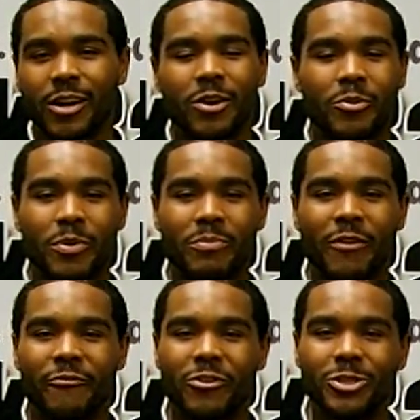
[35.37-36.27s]
And it'll be my
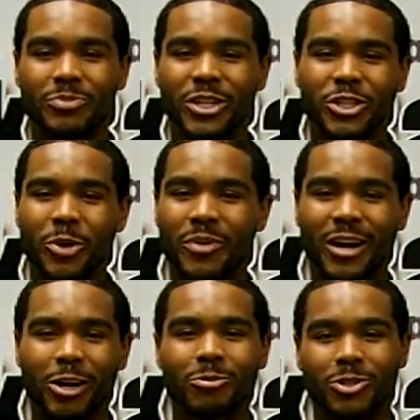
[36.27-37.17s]
first big show back
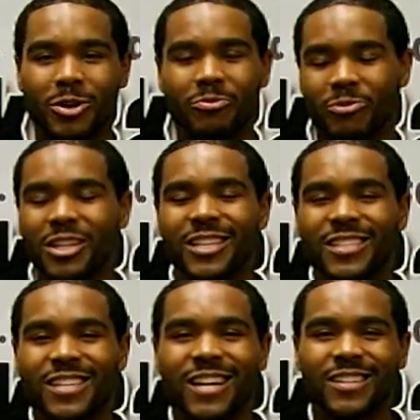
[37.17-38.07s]
home, so I'm really
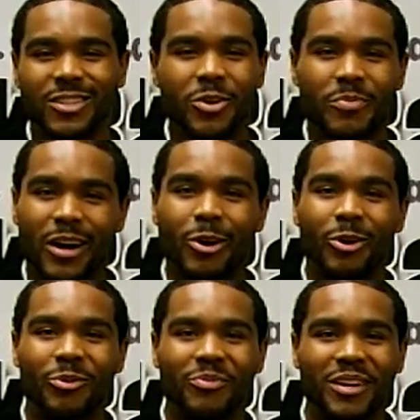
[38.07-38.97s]
excited to go back
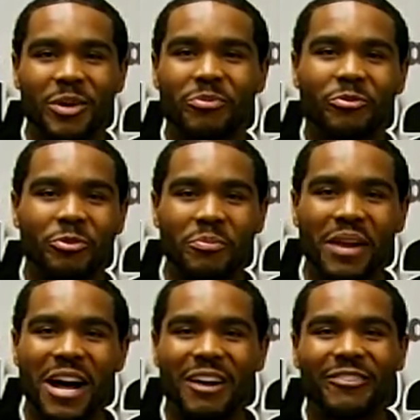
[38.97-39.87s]
home and perform
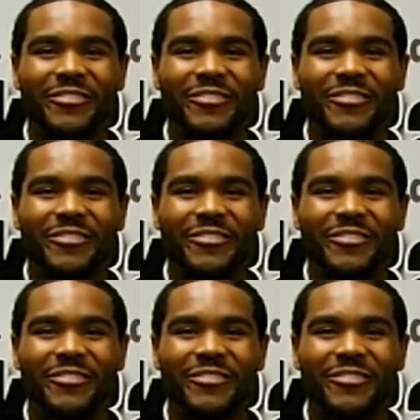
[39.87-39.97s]
live.